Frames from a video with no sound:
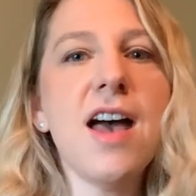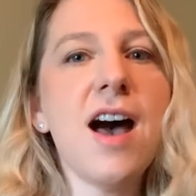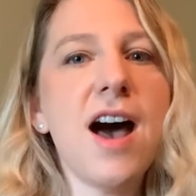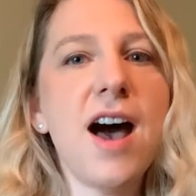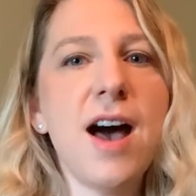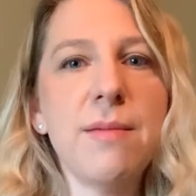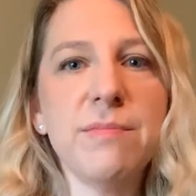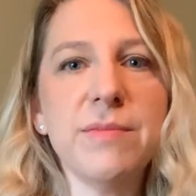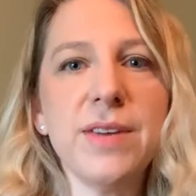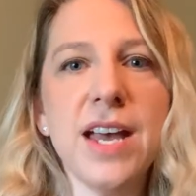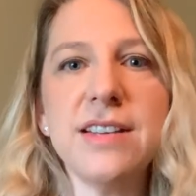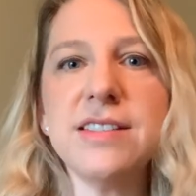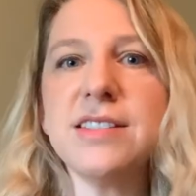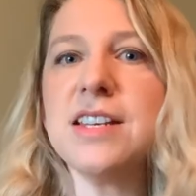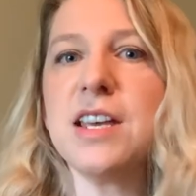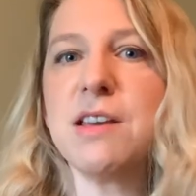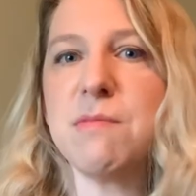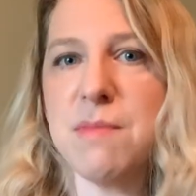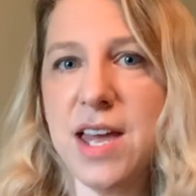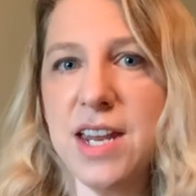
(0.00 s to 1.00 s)
I'm
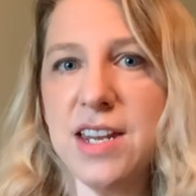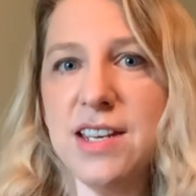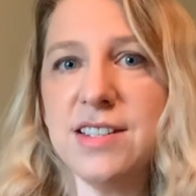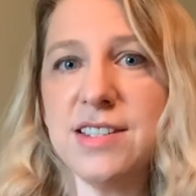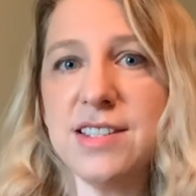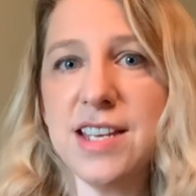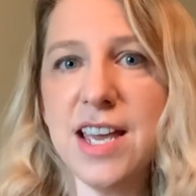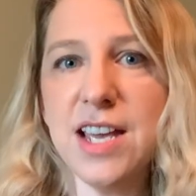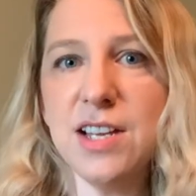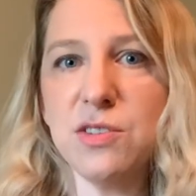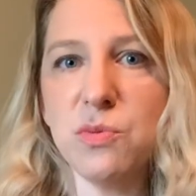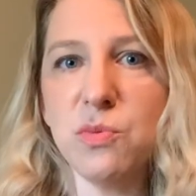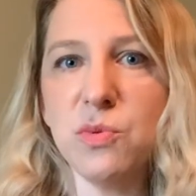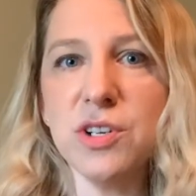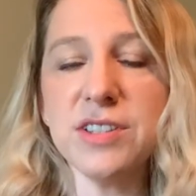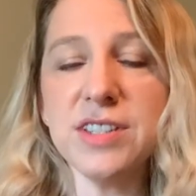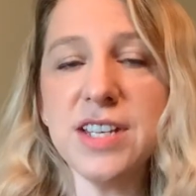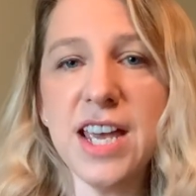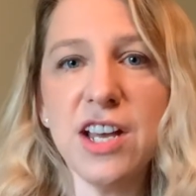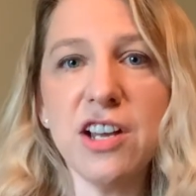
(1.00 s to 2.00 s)
guessing many states will
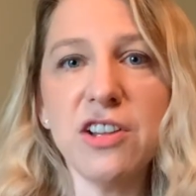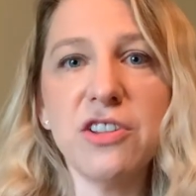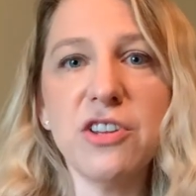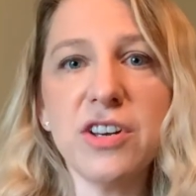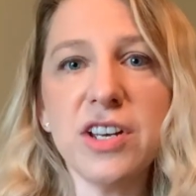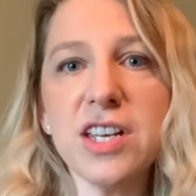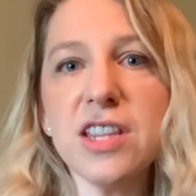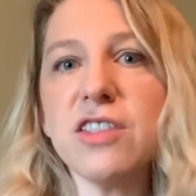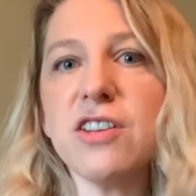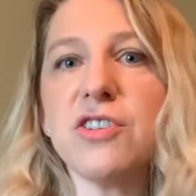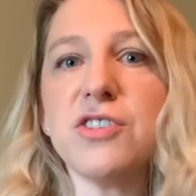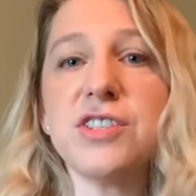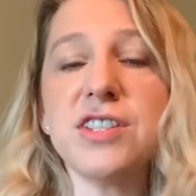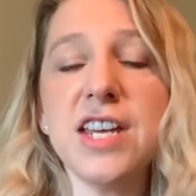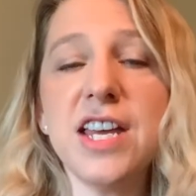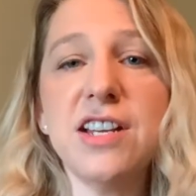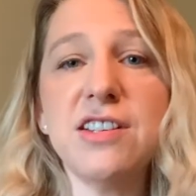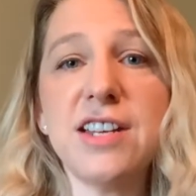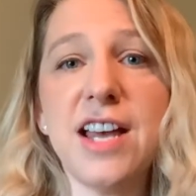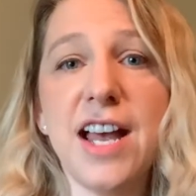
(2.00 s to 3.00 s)
take a look at their
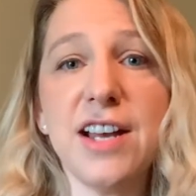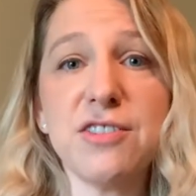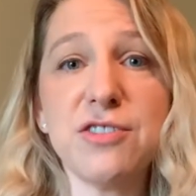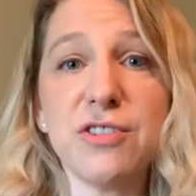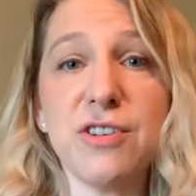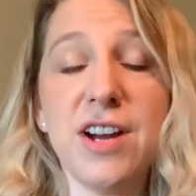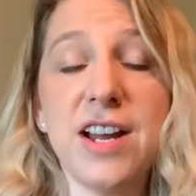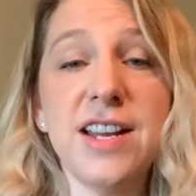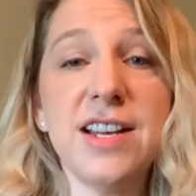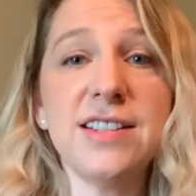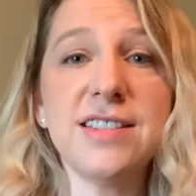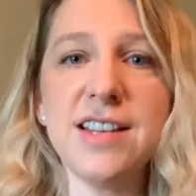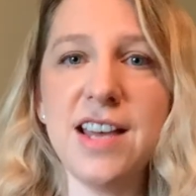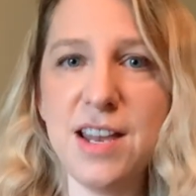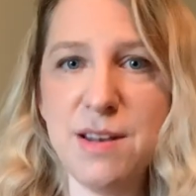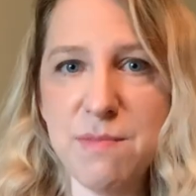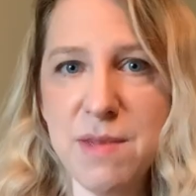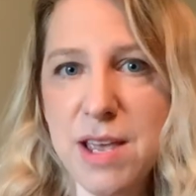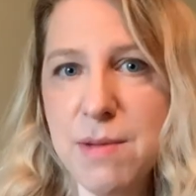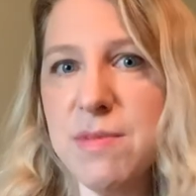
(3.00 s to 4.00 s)
state tax credits
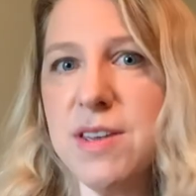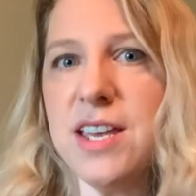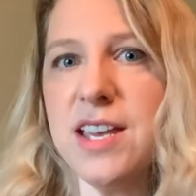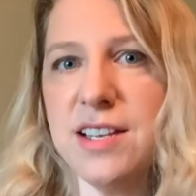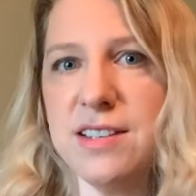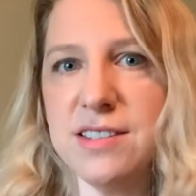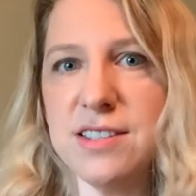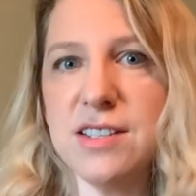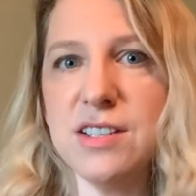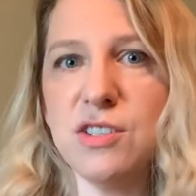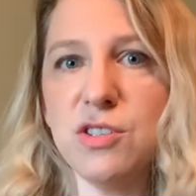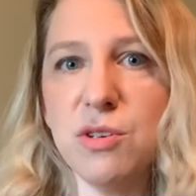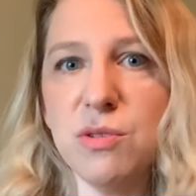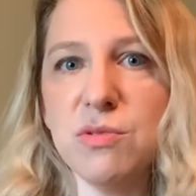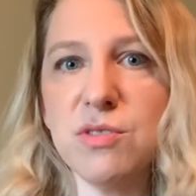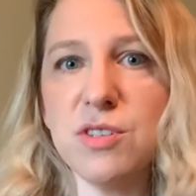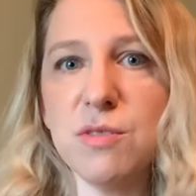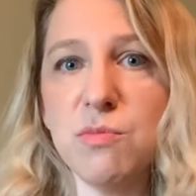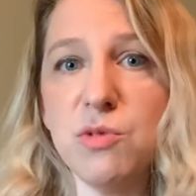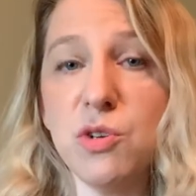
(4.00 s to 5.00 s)
and maybe institute
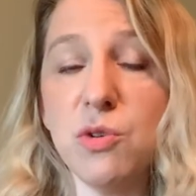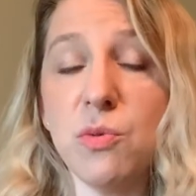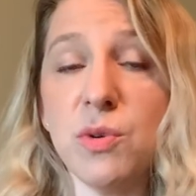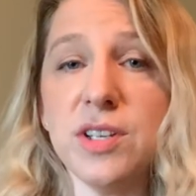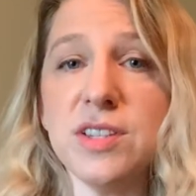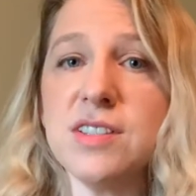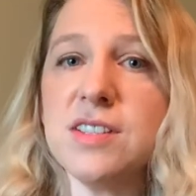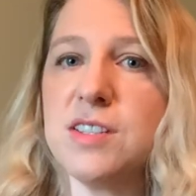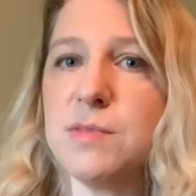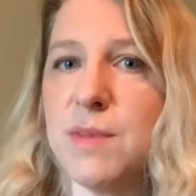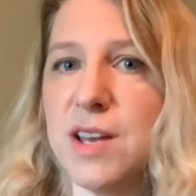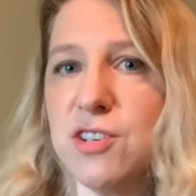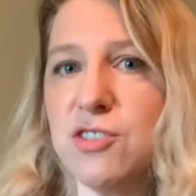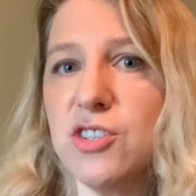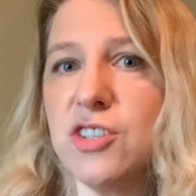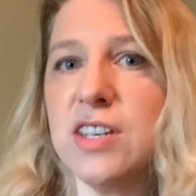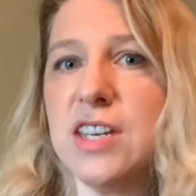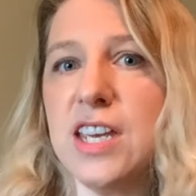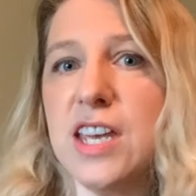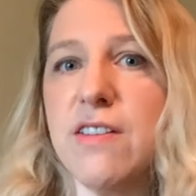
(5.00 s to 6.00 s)
some new ones,
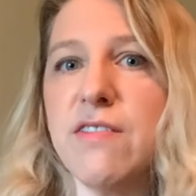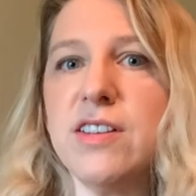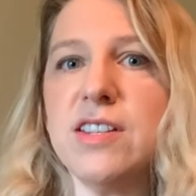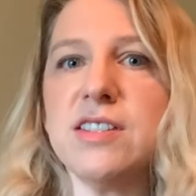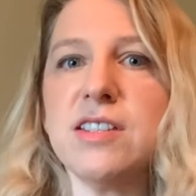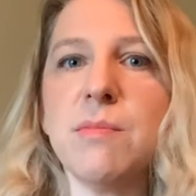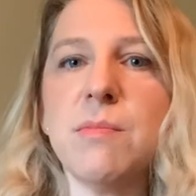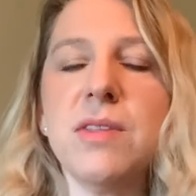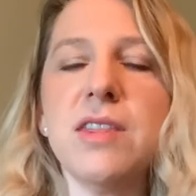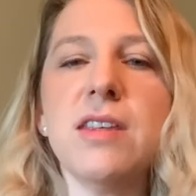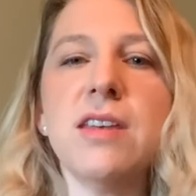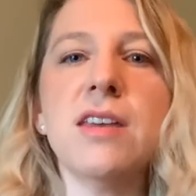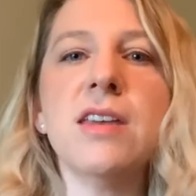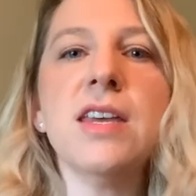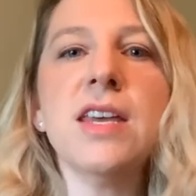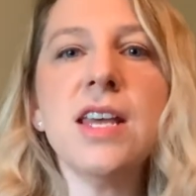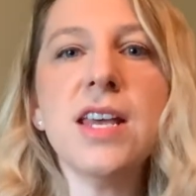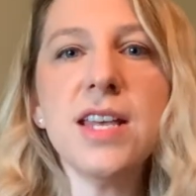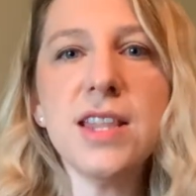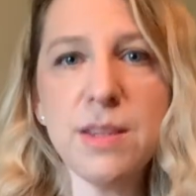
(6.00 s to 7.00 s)
especially given some of the
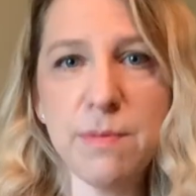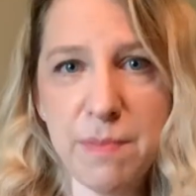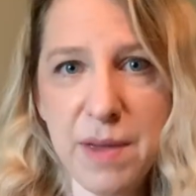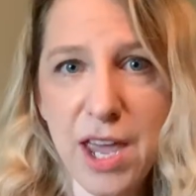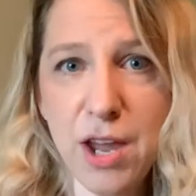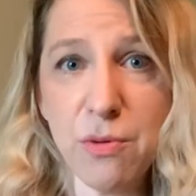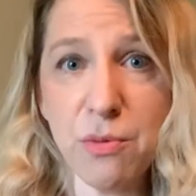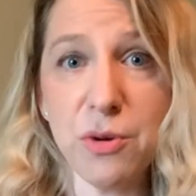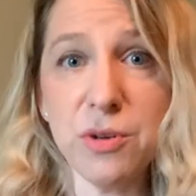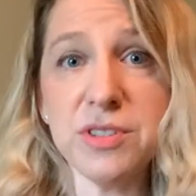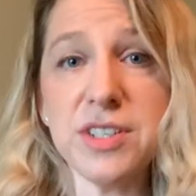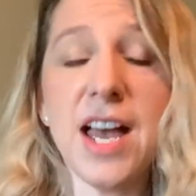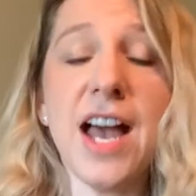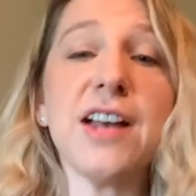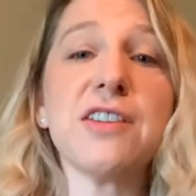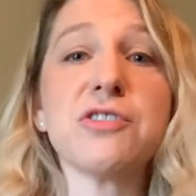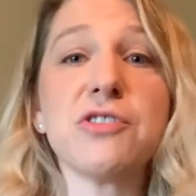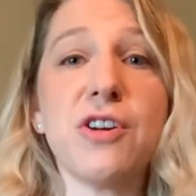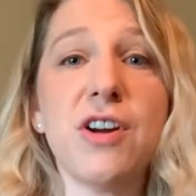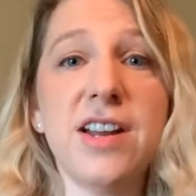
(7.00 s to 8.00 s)
payroll
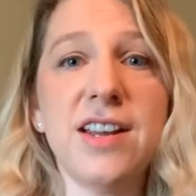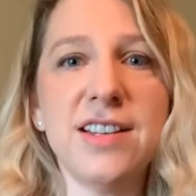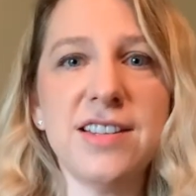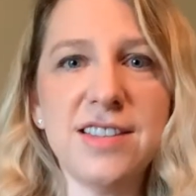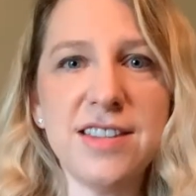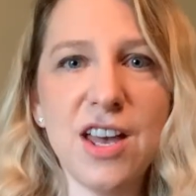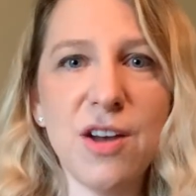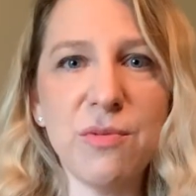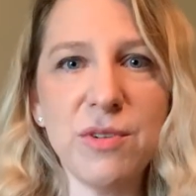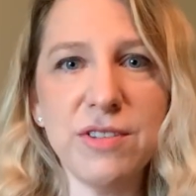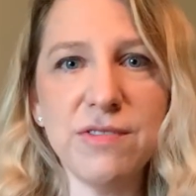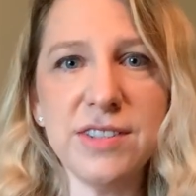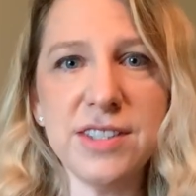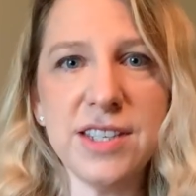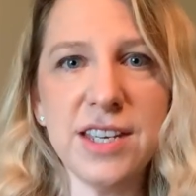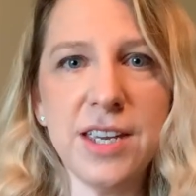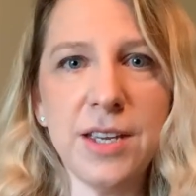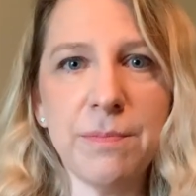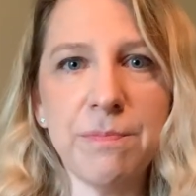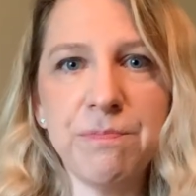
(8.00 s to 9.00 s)
tax credits that we've
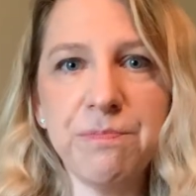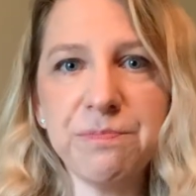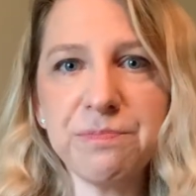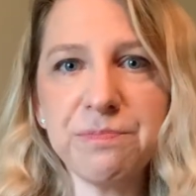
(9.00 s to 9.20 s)
seen